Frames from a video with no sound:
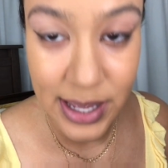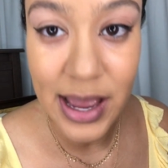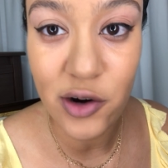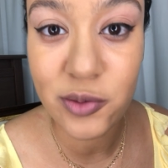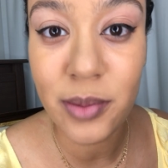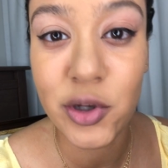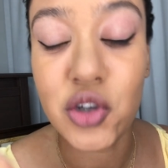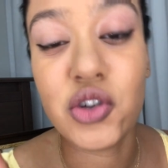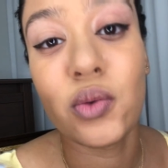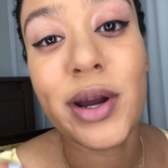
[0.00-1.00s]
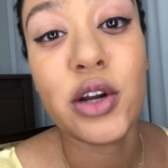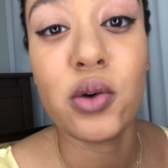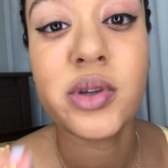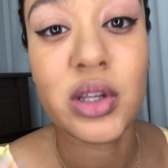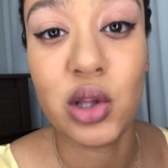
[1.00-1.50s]
And remember, you do want to go
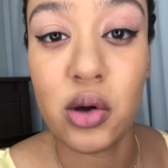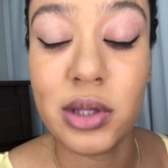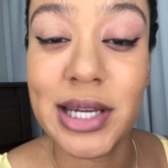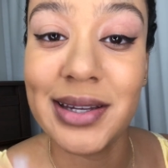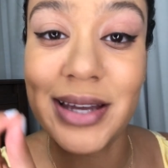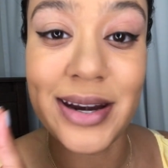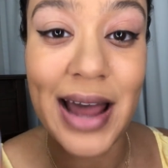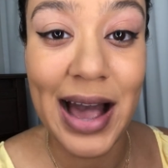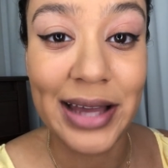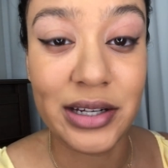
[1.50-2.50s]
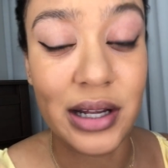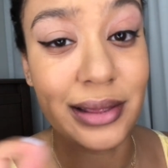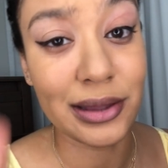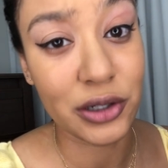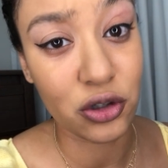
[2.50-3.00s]
slowly and add a
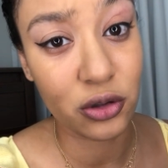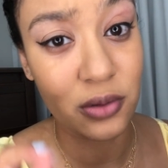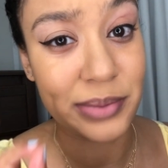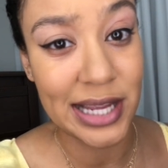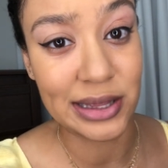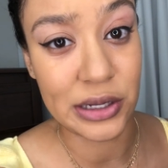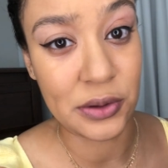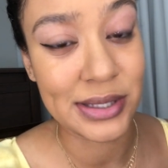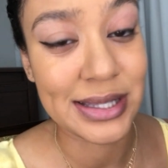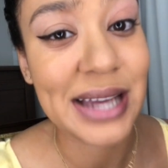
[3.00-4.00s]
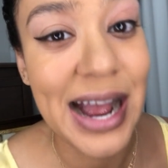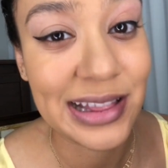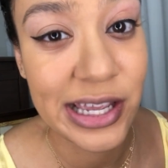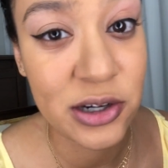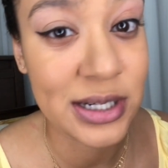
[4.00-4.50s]
little by little, since
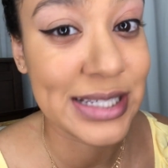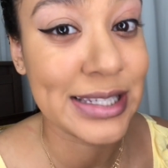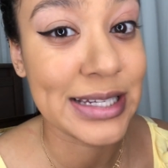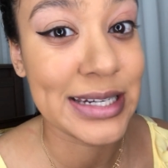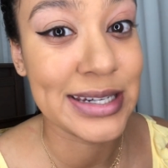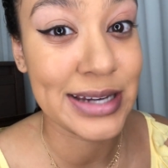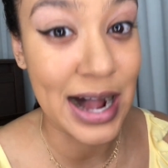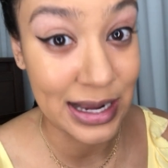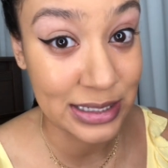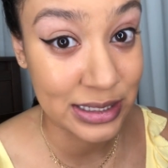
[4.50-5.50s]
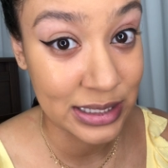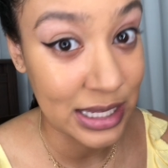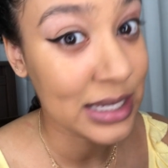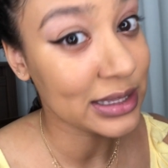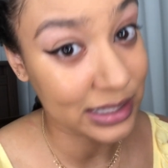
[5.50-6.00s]
eyeliner is not
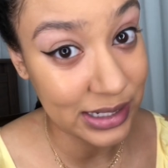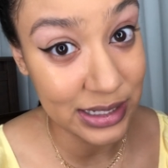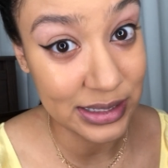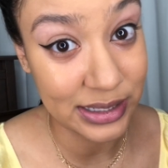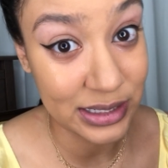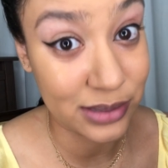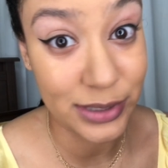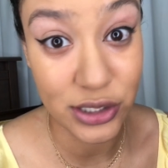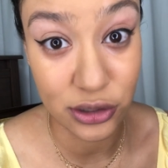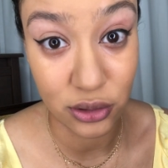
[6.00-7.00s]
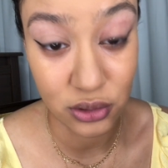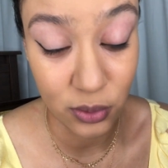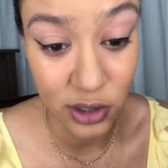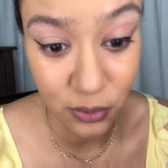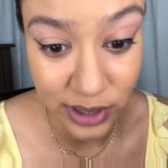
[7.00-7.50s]
the easiest material to
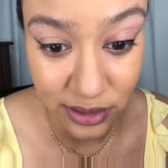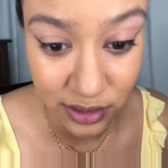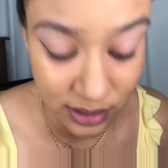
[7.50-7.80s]
work with.